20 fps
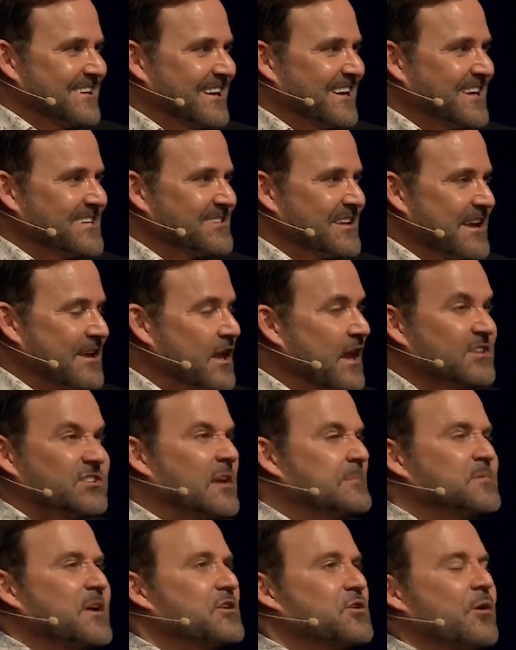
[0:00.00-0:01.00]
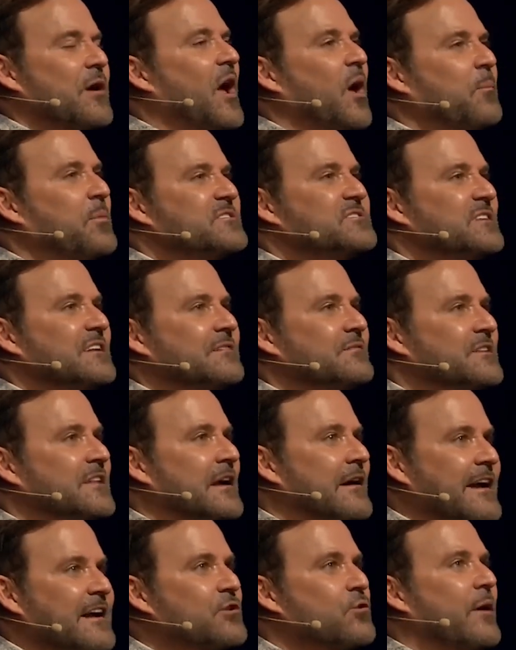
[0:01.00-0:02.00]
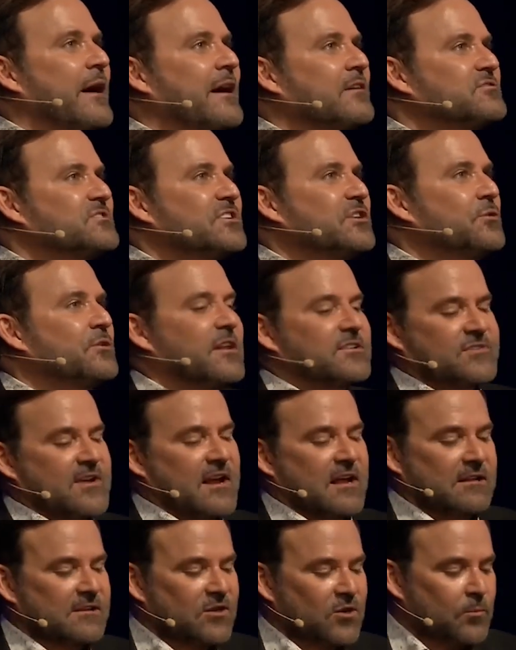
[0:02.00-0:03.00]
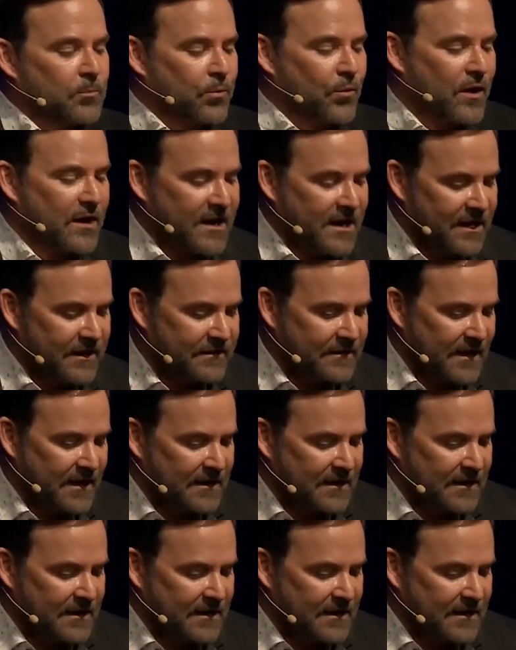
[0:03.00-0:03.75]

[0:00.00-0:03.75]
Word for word: And he's like, It seems like your help isn't even there. I cry out to you, and it's like a little brook in,